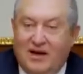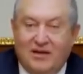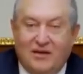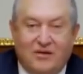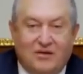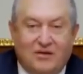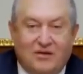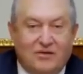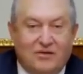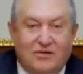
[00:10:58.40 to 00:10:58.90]
I
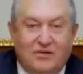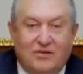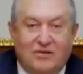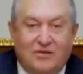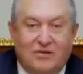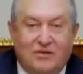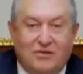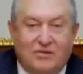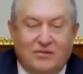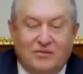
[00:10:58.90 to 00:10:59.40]
don't
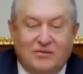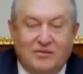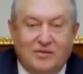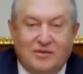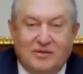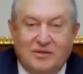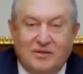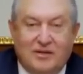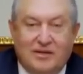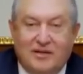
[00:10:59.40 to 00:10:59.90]
know.
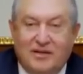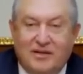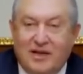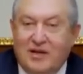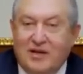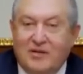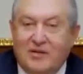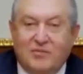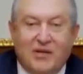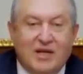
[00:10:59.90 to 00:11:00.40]
They
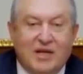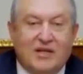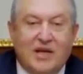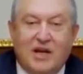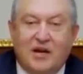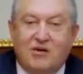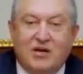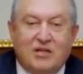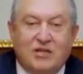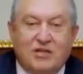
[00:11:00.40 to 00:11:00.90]
can bring
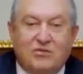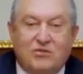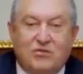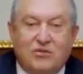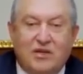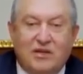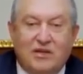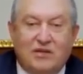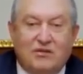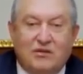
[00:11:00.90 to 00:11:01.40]
terrorists
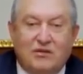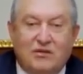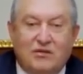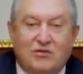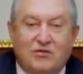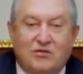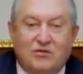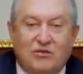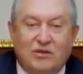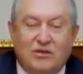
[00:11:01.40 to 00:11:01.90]
to
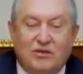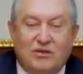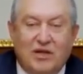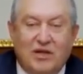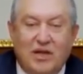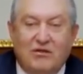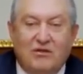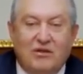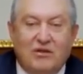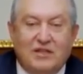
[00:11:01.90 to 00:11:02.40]
a
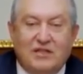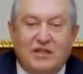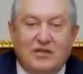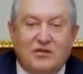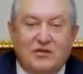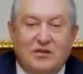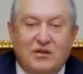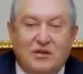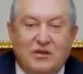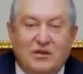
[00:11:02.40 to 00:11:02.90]
terrorist and